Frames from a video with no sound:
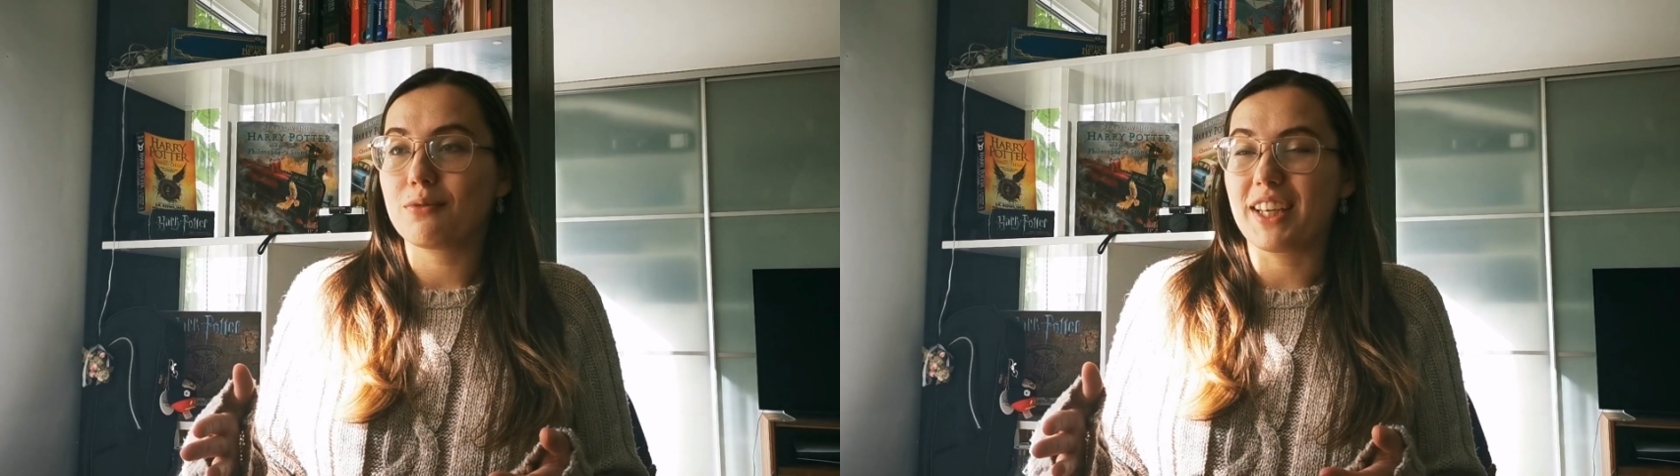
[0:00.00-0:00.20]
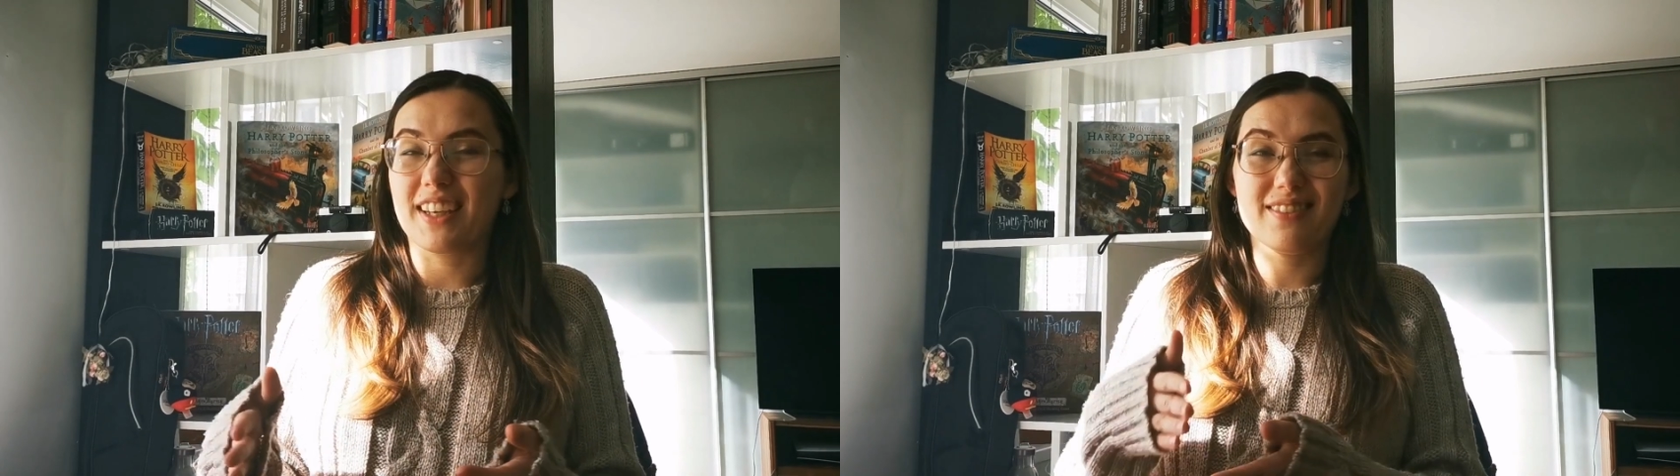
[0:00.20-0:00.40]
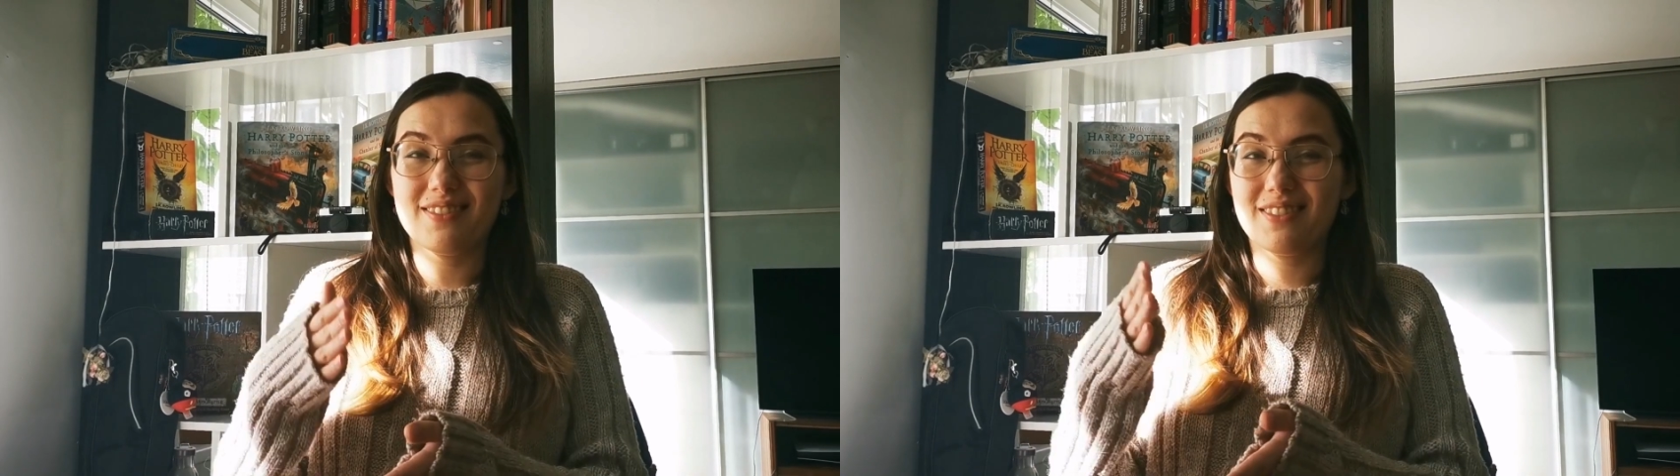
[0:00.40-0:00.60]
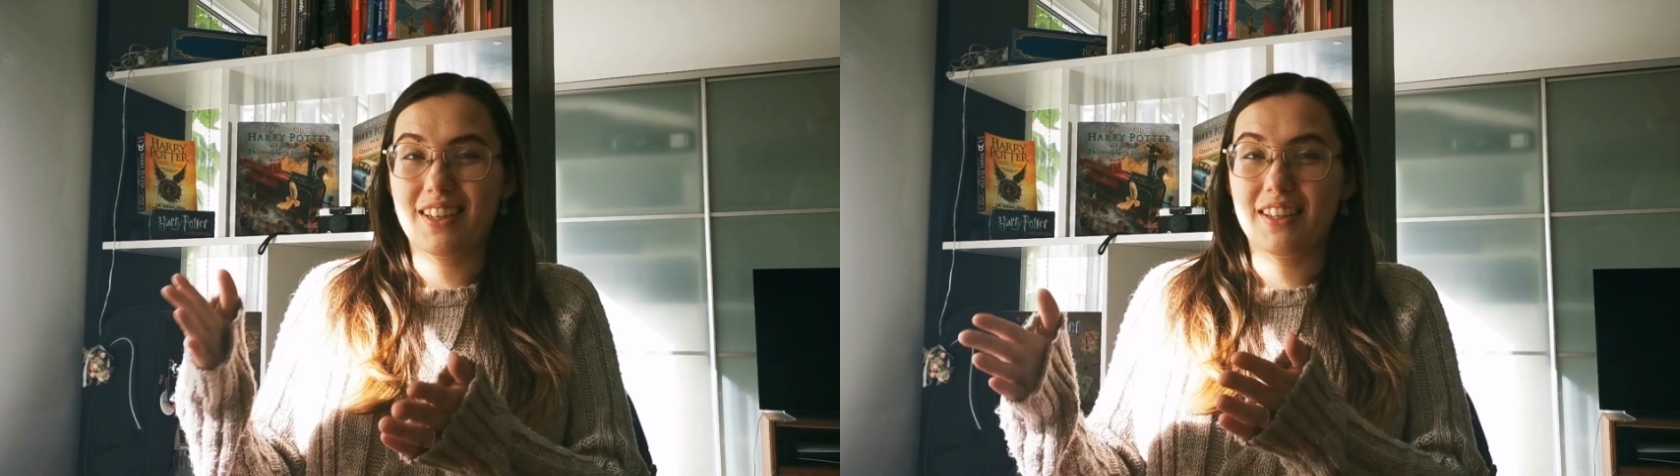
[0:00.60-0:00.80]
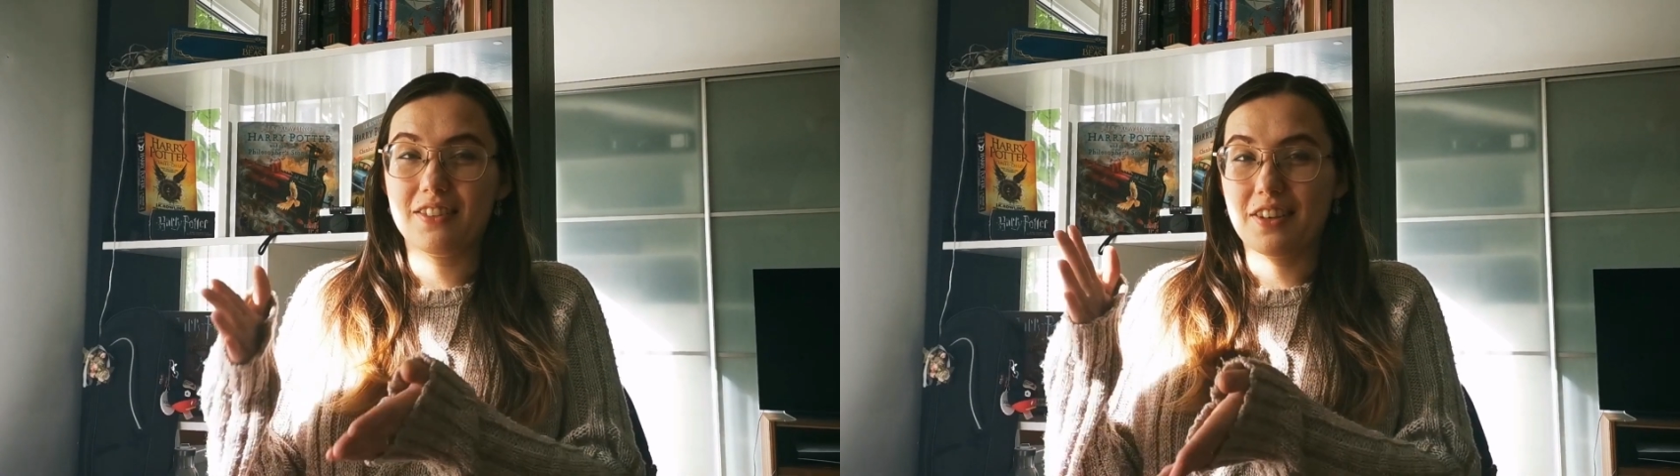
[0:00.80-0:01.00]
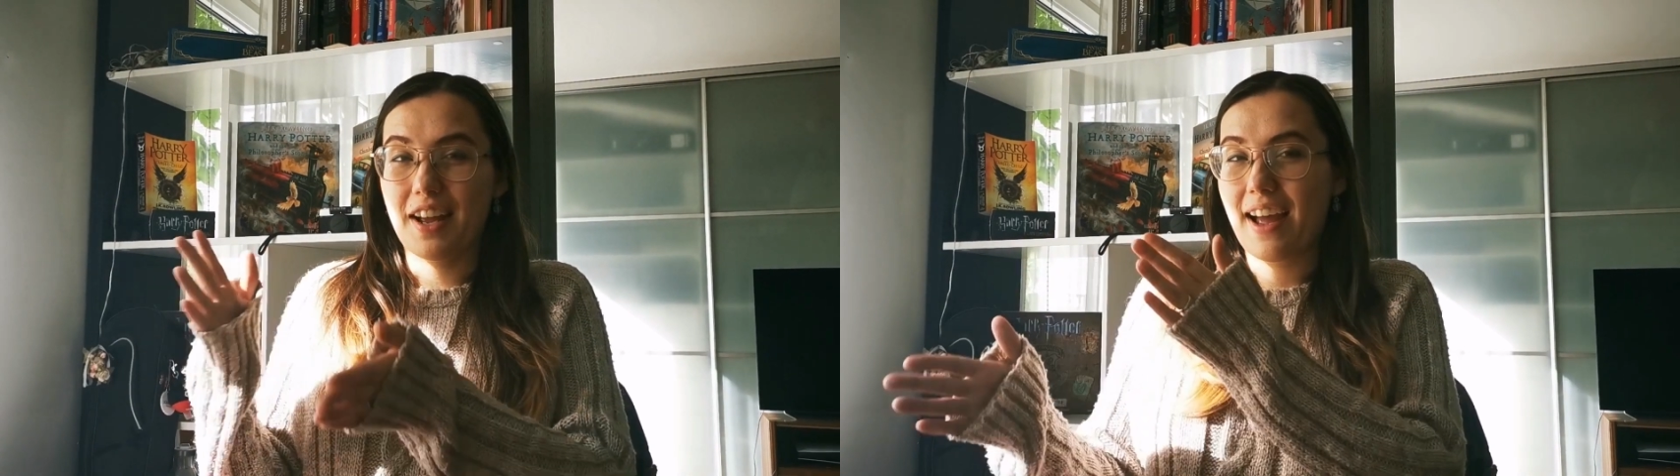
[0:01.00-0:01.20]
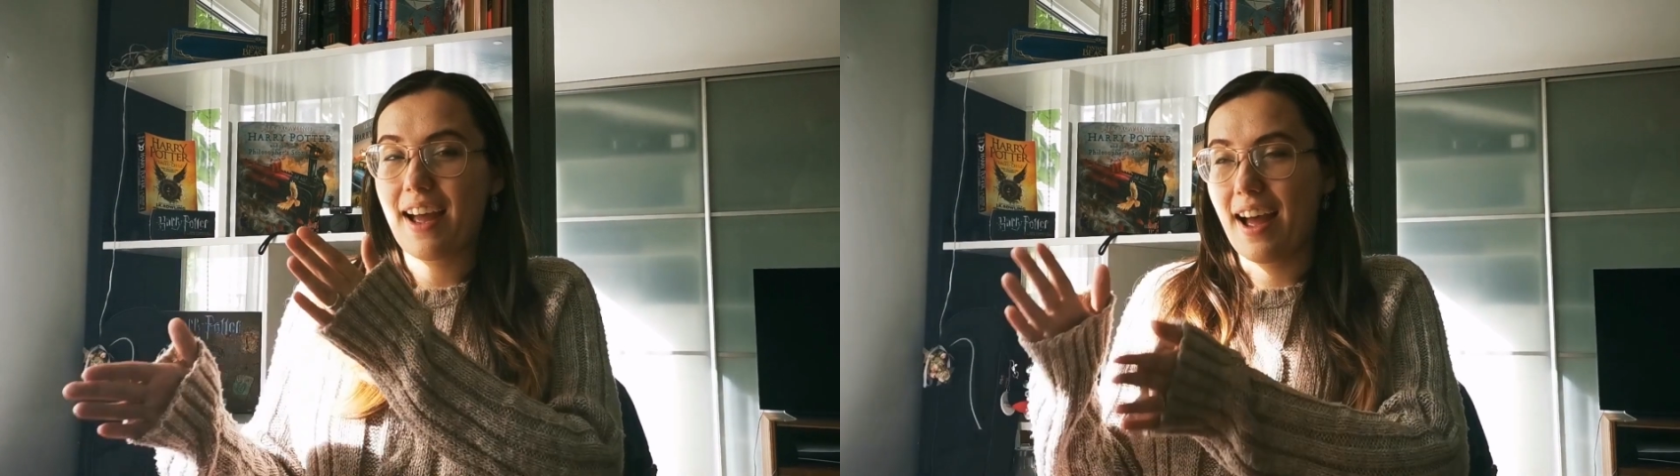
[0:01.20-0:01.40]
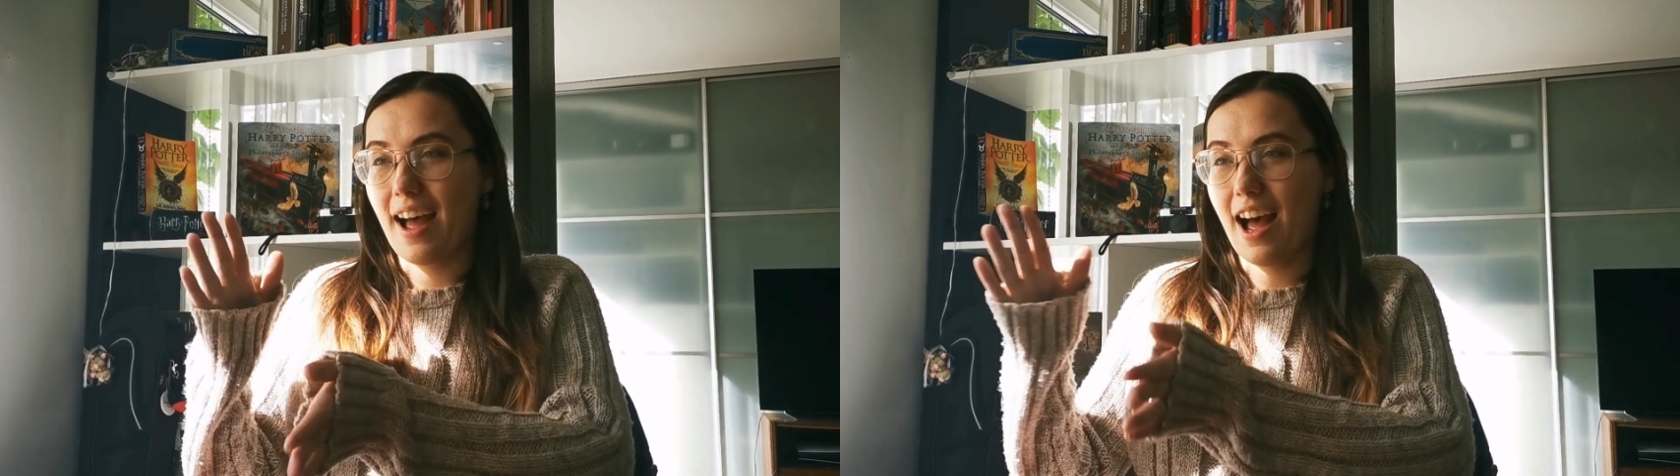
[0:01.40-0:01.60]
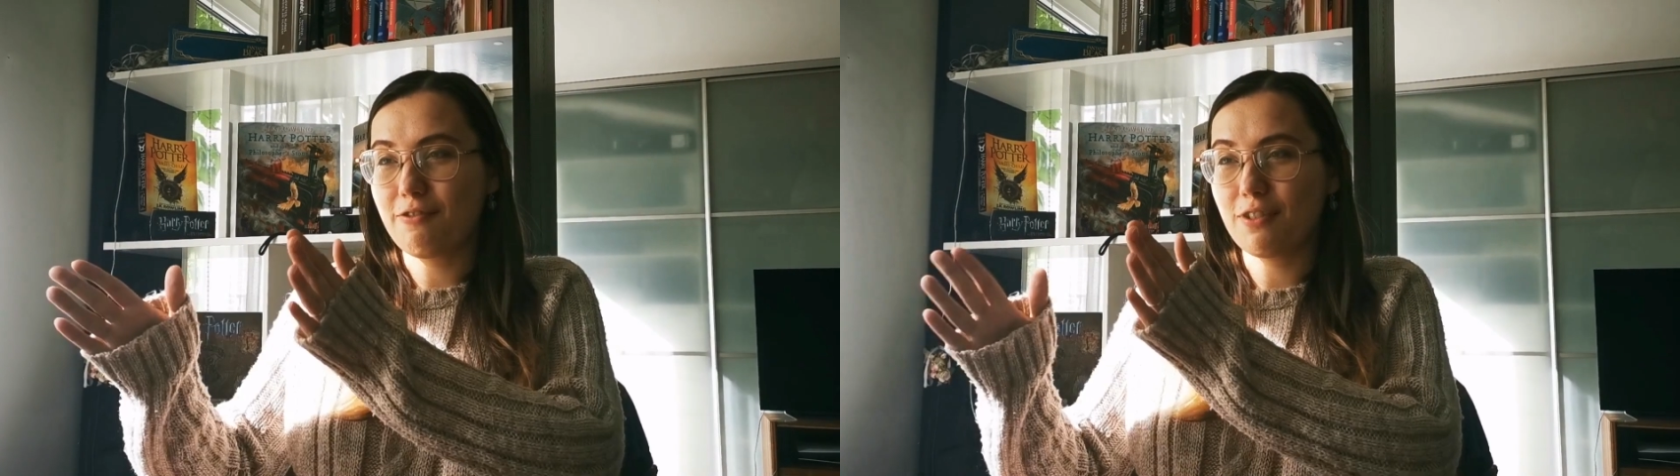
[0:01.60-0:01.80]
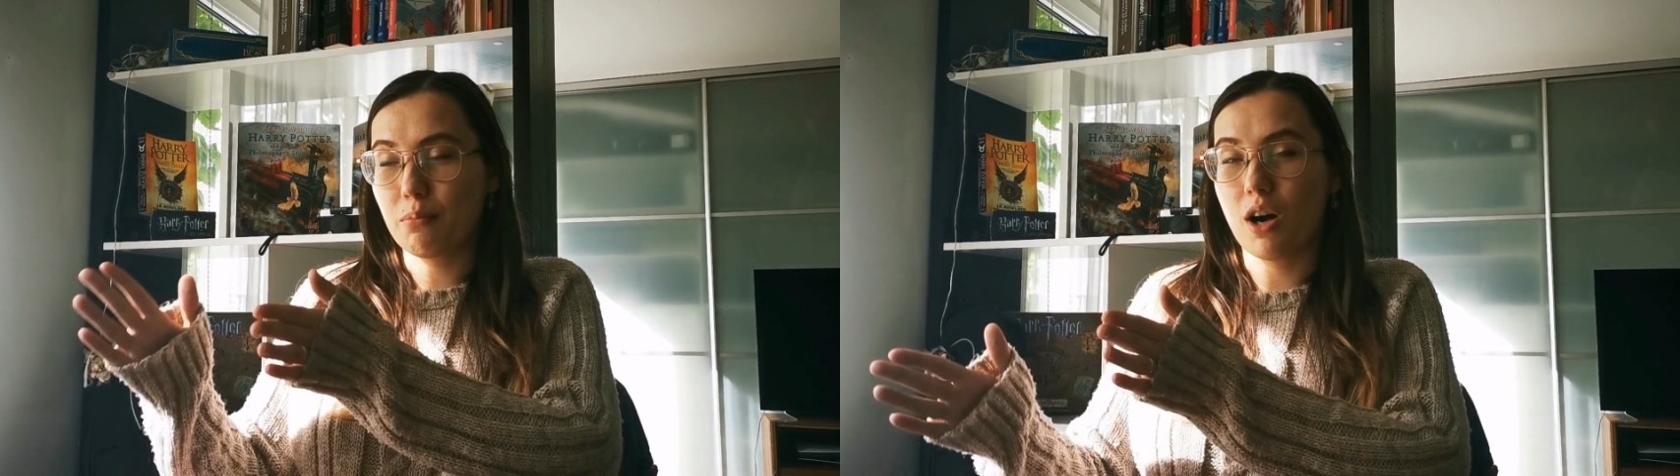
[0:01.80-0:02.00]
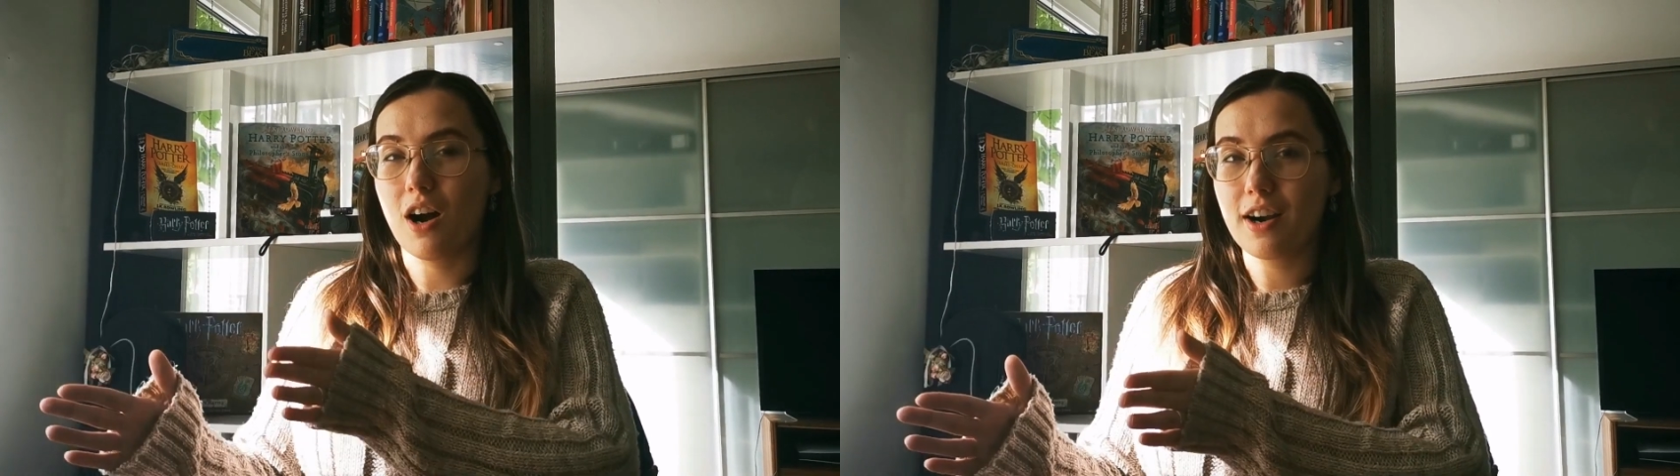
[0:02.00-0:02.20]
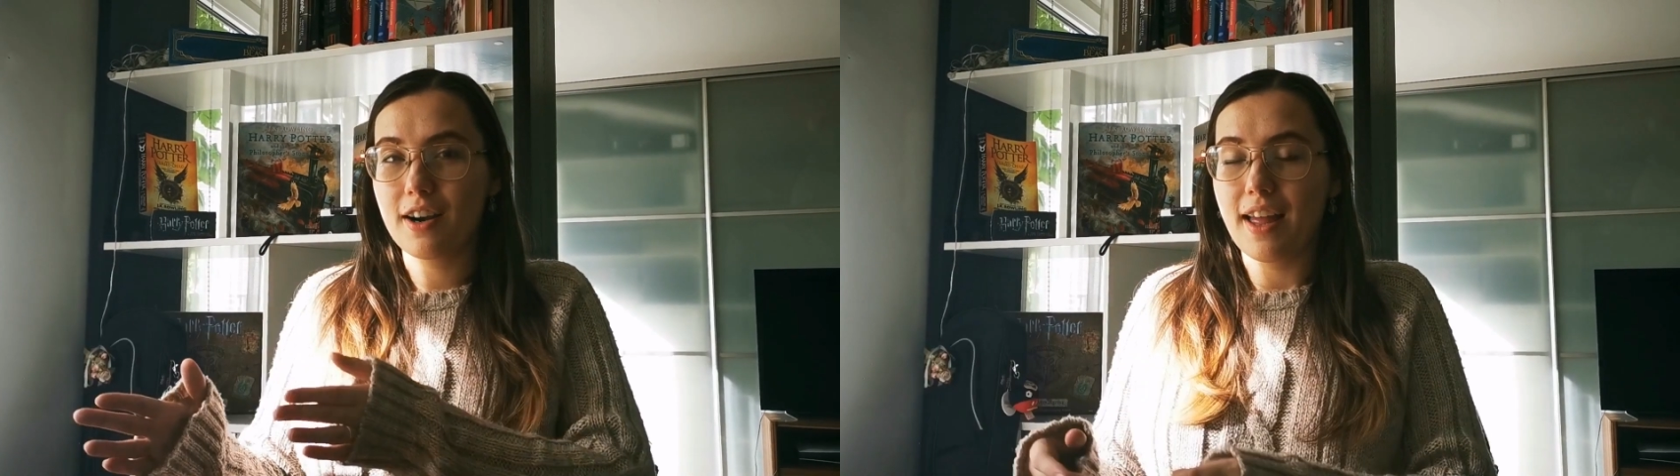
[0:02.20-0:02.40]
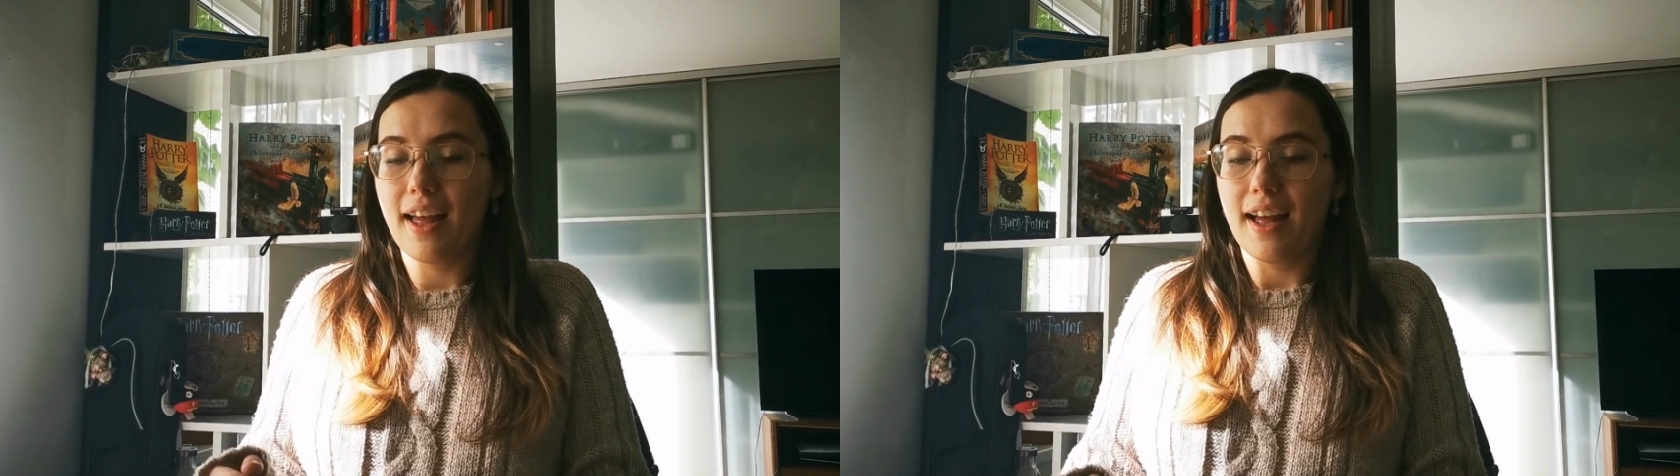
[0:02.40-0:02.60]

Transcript: like another half a bar,